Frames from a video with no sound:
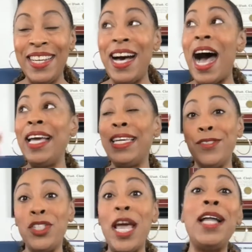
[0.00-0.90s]
I can
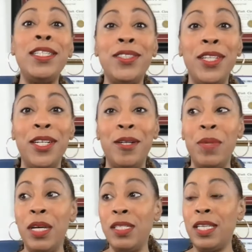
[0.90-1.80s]
challenge them
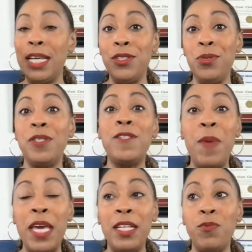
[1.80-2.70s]
to get into a
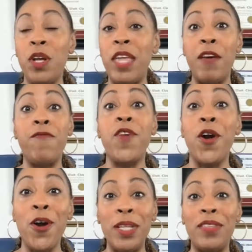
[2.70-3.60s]
space where they
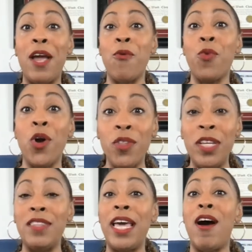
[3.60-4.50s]
affirm that they are worthy
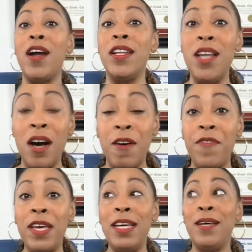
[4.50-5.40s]
and they are enough
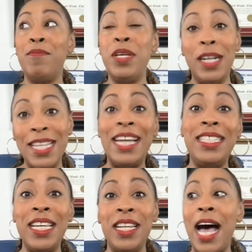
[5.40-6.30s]
because I did it.